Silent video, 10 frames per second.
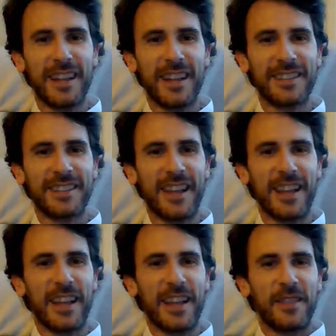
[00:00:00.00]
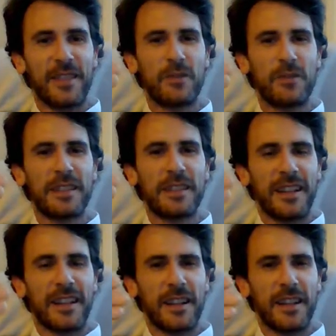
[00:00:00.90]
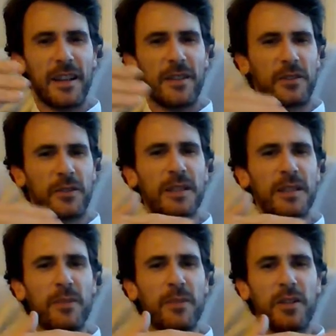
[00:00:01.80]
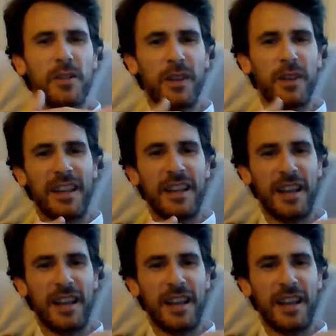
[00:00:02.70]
that there is just as much of a